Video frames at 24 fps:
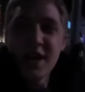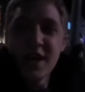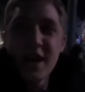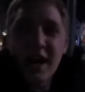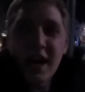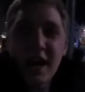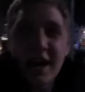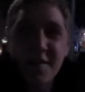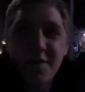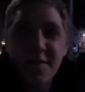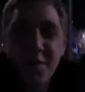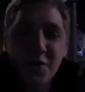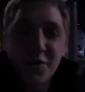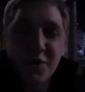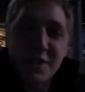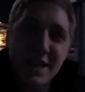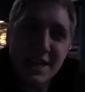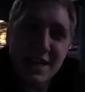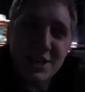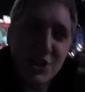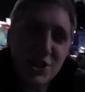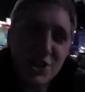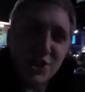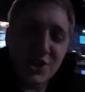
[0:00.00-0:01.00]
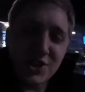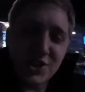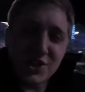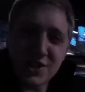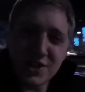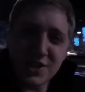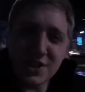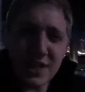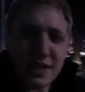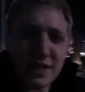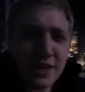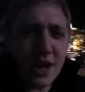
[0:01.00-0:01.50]
I thought they just
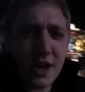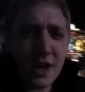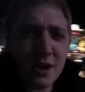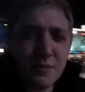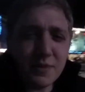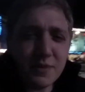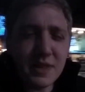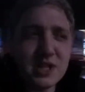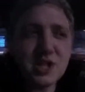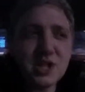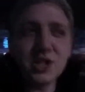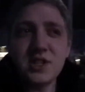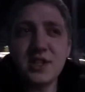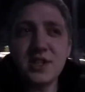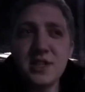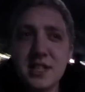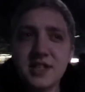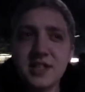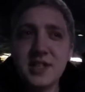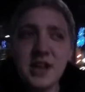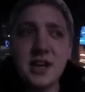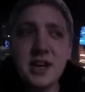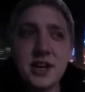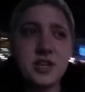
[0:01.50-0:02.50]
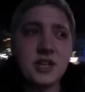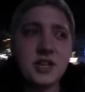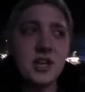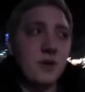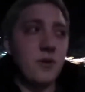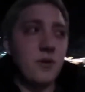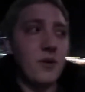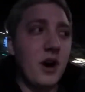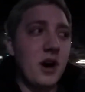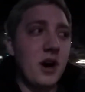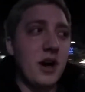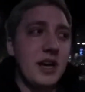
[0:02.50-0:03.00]
decided, you know
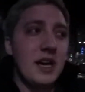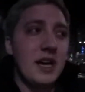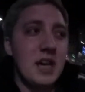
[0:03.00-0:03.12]
what,